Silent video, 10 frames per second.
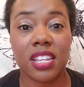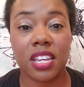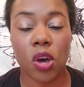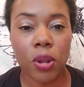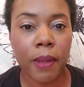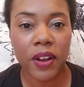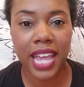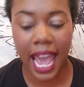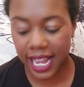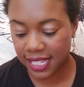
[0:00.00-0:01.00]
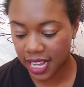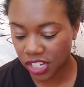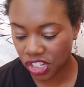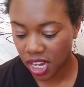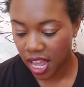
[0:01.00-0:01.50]
go to Mary Kay in
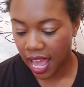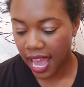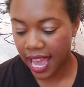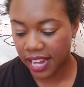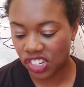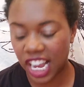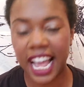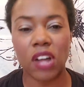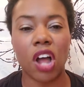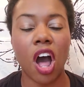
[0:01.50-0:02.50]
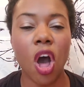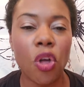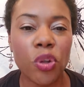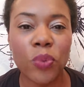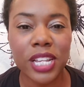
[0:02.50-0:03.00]
Touch and check out
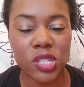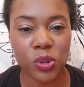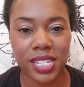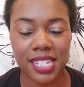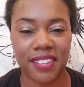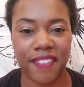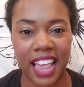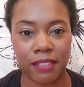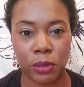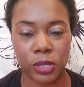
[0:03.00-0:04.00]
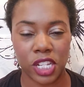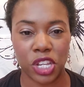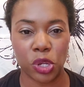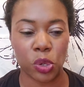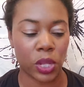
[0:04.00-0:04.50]
all the resources available to
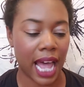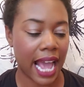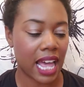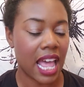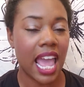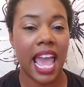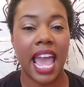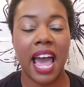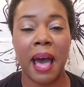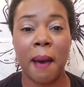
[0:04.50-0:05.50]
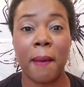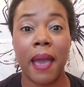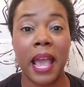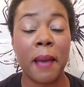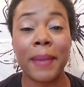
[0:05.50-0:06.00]
you, like
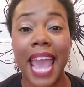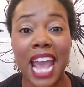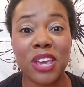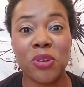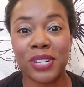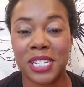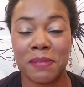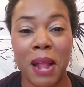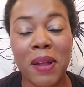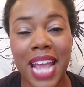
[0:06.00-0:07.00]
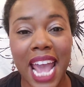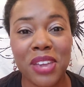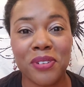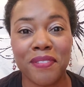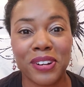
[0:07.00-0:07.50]
MKU, which is Mary Kay
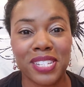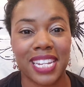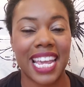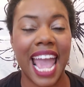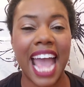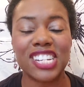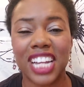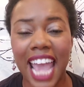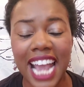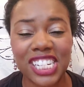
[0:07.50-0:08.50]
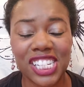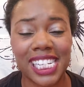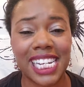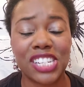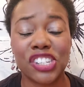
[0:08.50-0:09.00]
University,
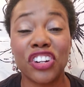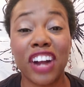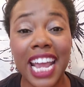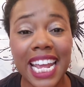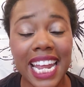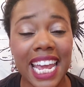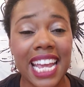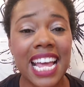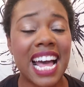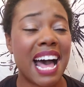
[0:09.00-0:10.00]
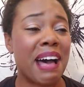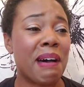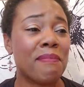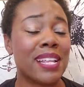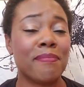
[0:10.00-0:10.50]
education and training,
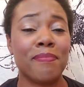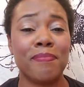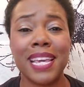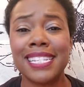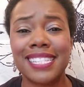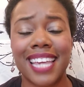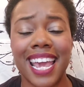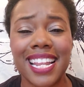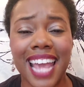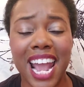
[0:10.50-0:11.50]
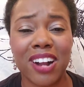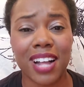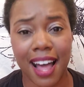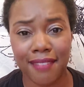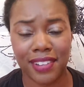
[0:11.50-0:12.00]
be skincare
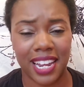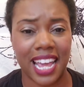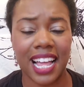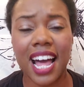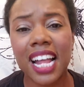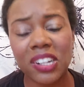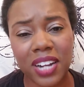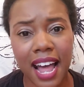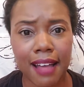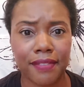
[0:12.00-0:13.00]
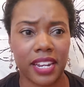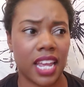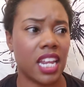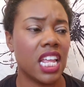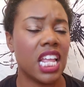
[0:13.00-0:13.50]
confident, color confident,